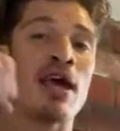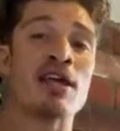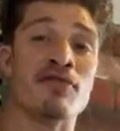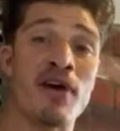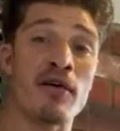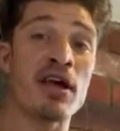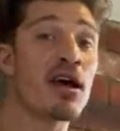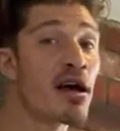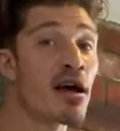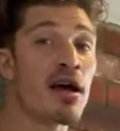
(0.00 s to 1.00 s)
It's very
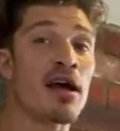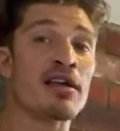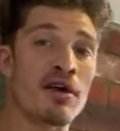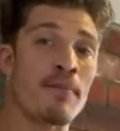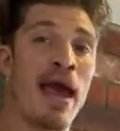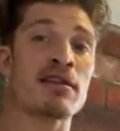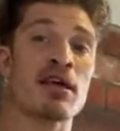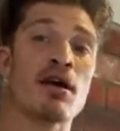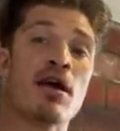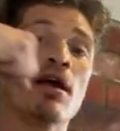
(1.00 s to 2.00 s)

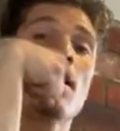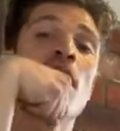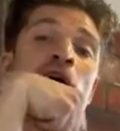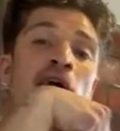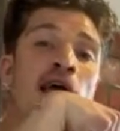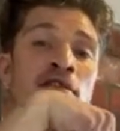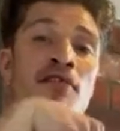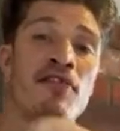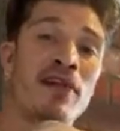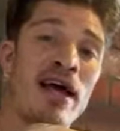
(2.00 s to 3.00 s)
demanding in the
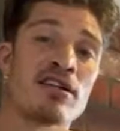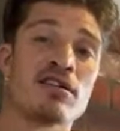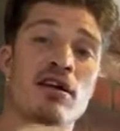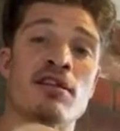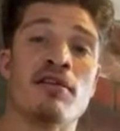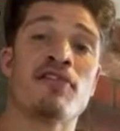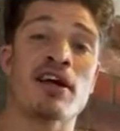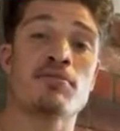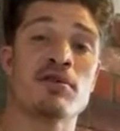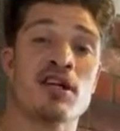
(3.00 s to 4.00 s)
flex, in the
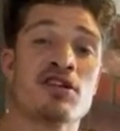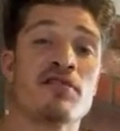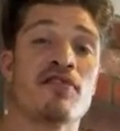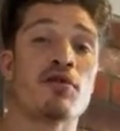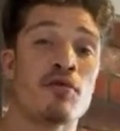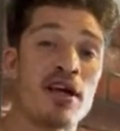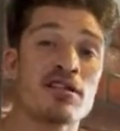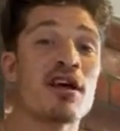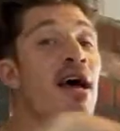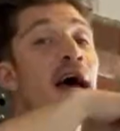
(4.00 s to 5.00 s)
flex position for the
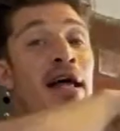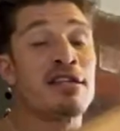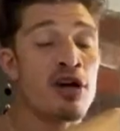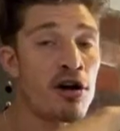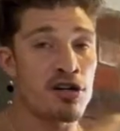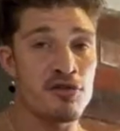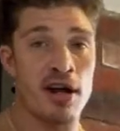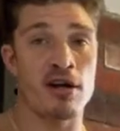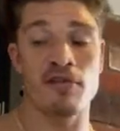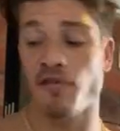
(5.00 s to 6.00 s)
wrist, a ton of
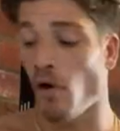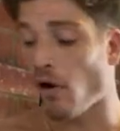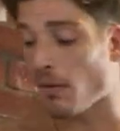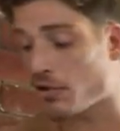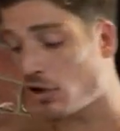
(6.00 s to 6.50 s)
strain on the forearms